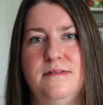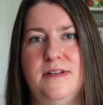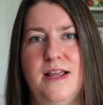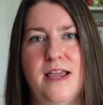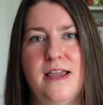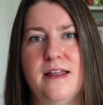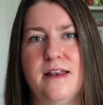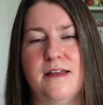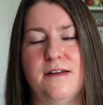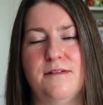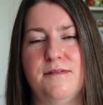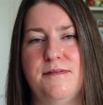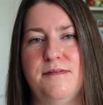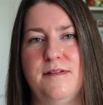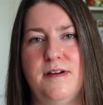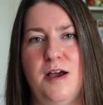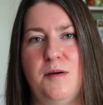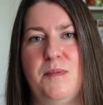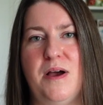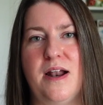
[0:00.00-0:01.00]
negative
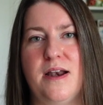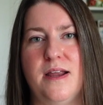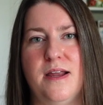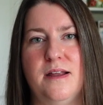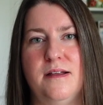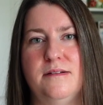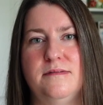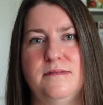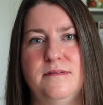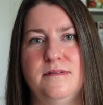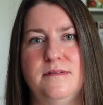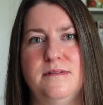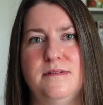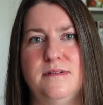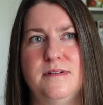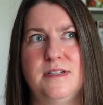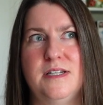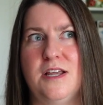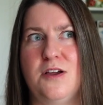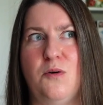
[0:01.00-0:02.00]
about it,
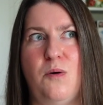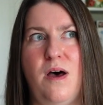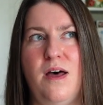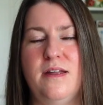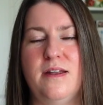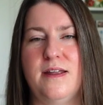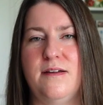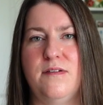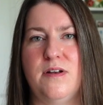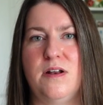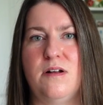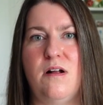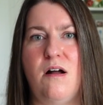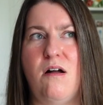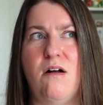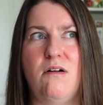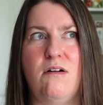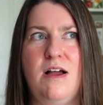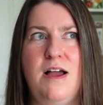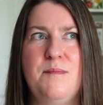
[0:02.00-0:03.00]
the quality of it at
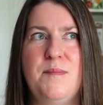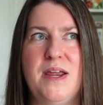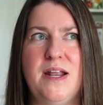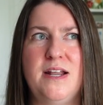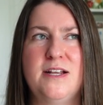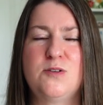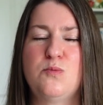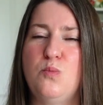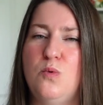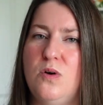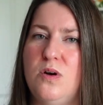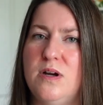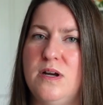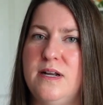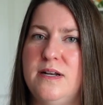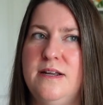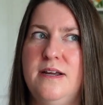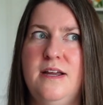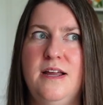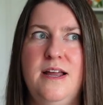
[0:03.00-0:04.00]
all. I mean, it's
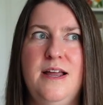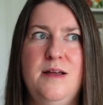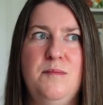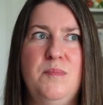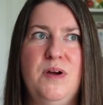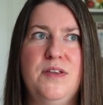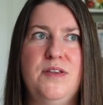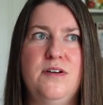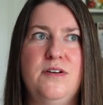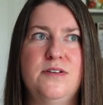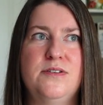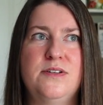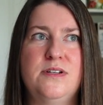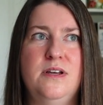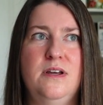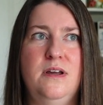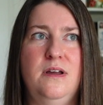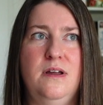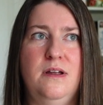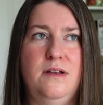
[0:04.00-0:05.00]
wood, but there's
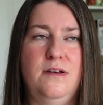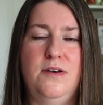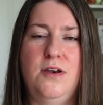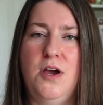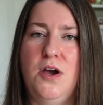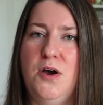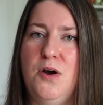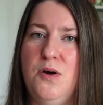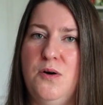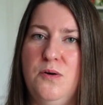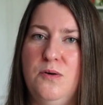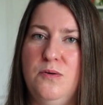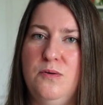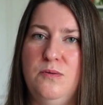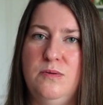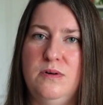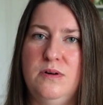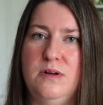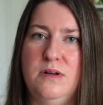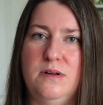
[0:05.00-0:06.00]

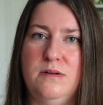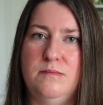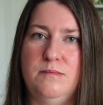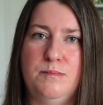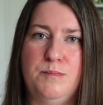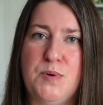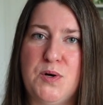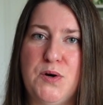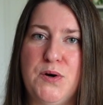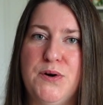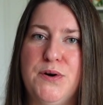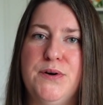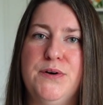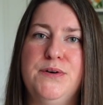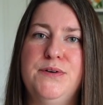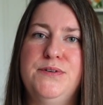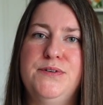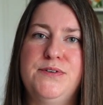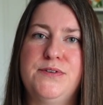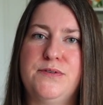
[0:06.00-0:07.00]
no
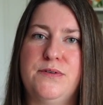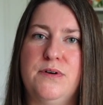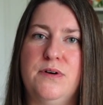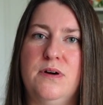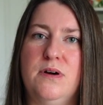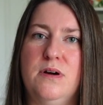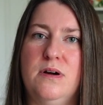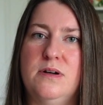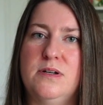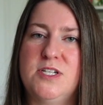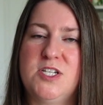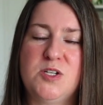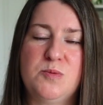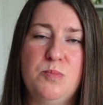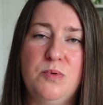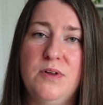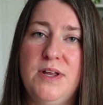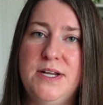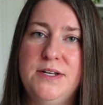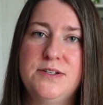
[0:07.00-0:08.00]
burrs or
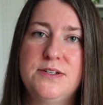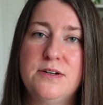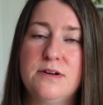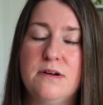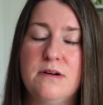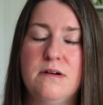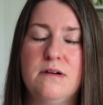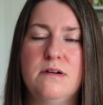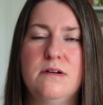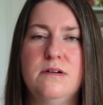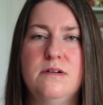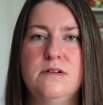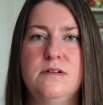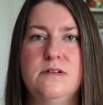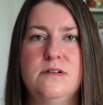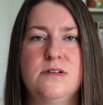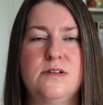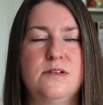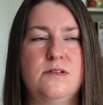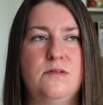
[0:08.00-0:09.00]

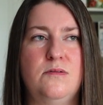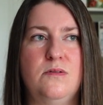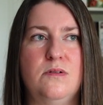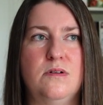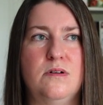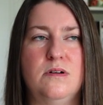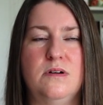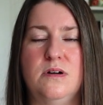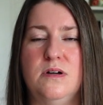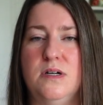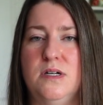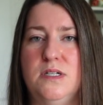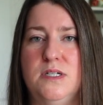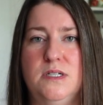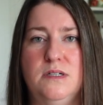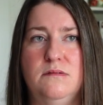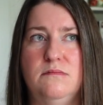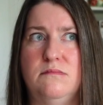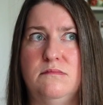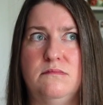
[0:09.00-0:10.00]
splinters
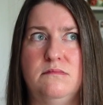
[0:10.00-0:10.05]
or